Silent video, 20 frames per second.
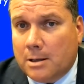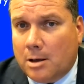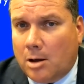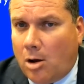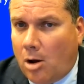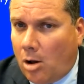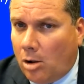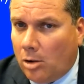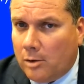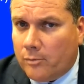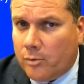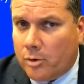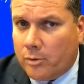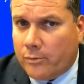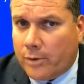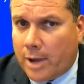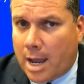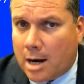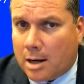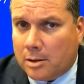All of our
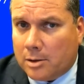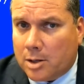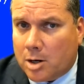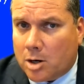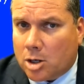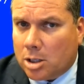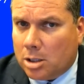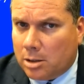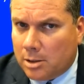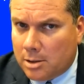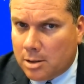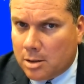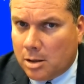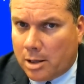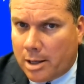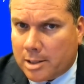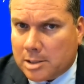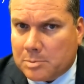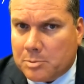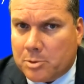faculty are clinical
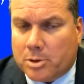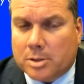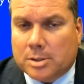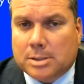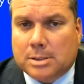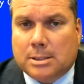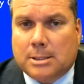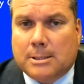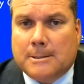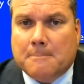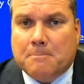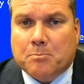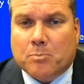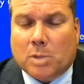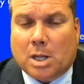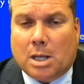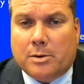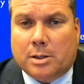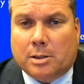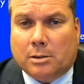experts
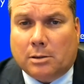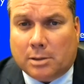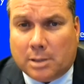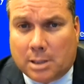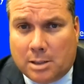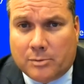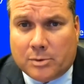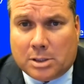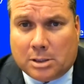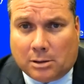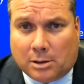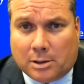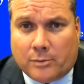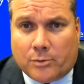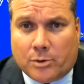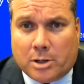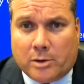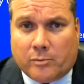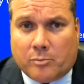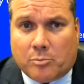in the
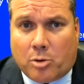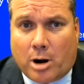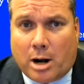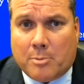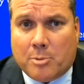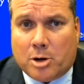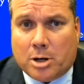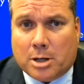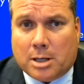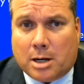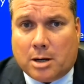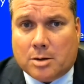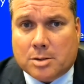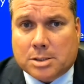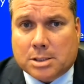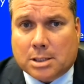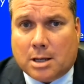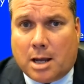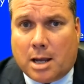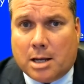delivery of primary care
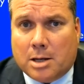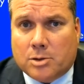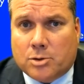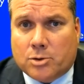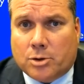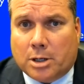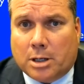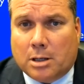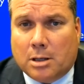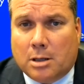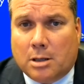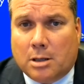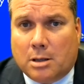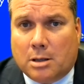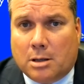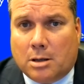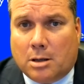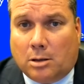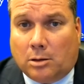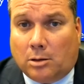psychiatry.
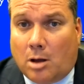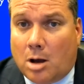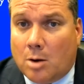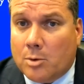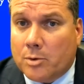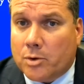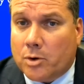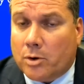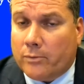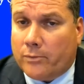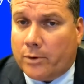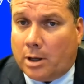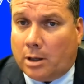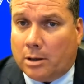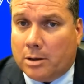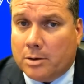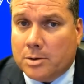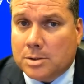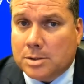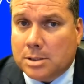Along with our
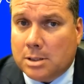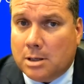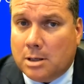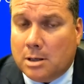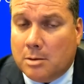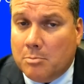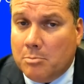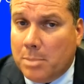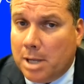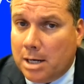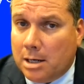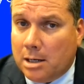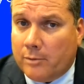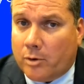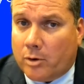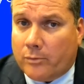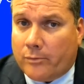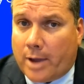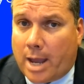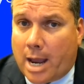fellows, many of
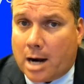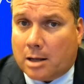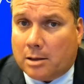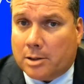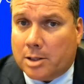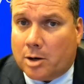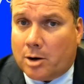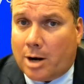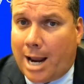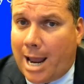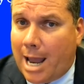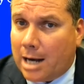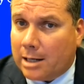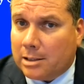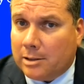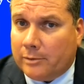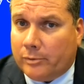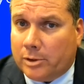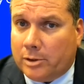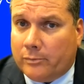our faculty are
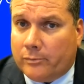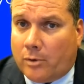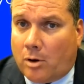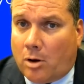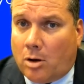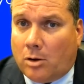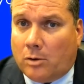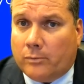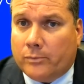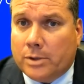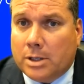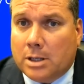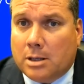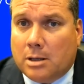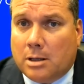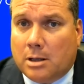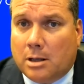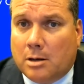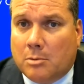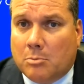actively involved
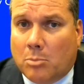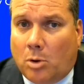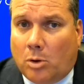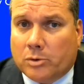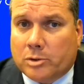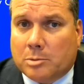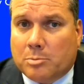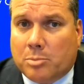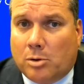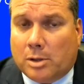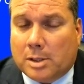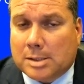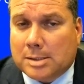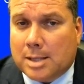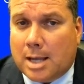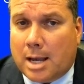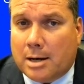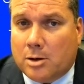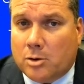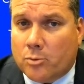in multiple
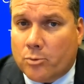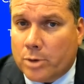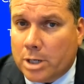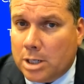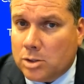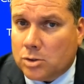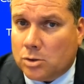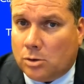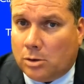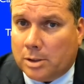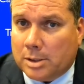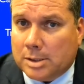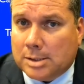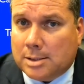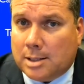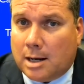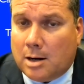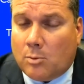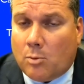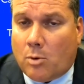exciting regional and
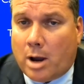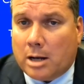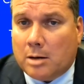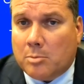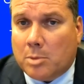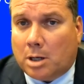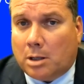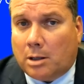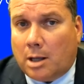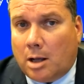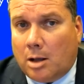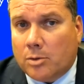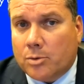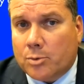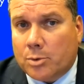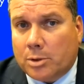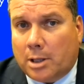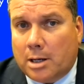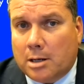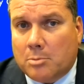statewide mental health
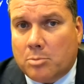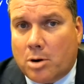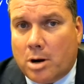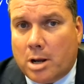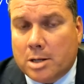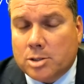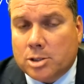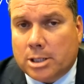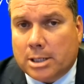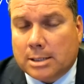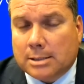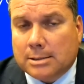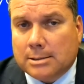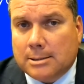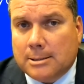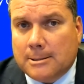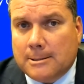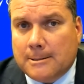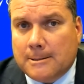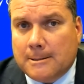related projects.
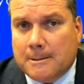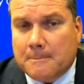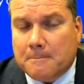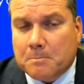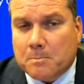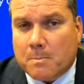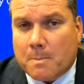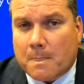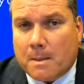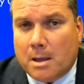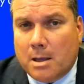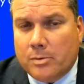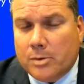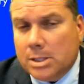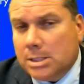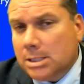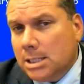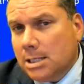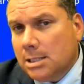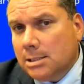The
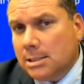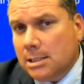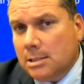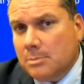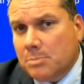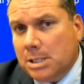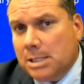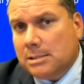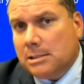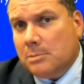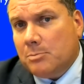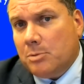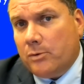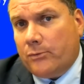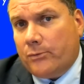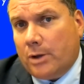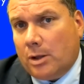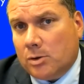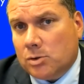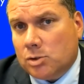TNT PCP
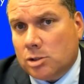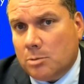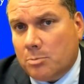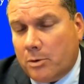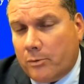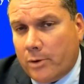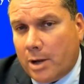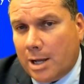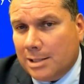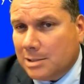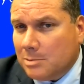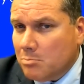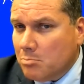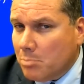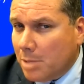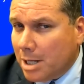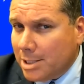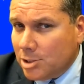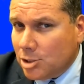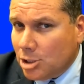Fellowship provides
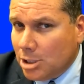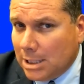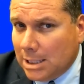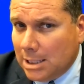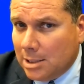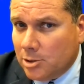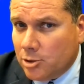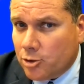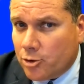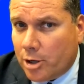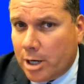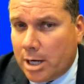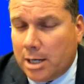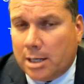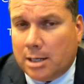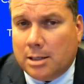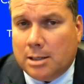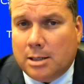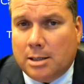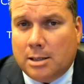much needed
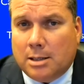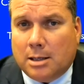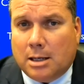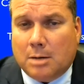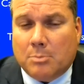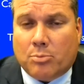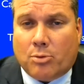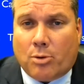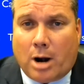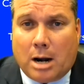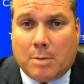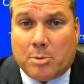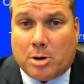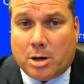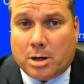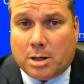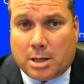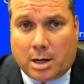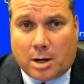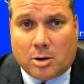training in
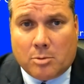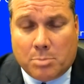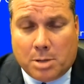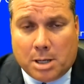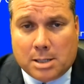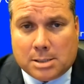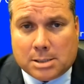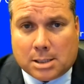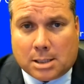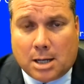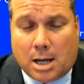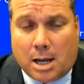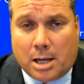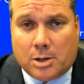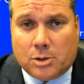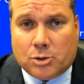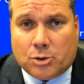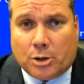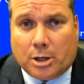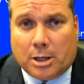primary care-based
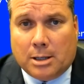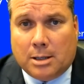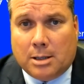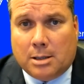psychiatry.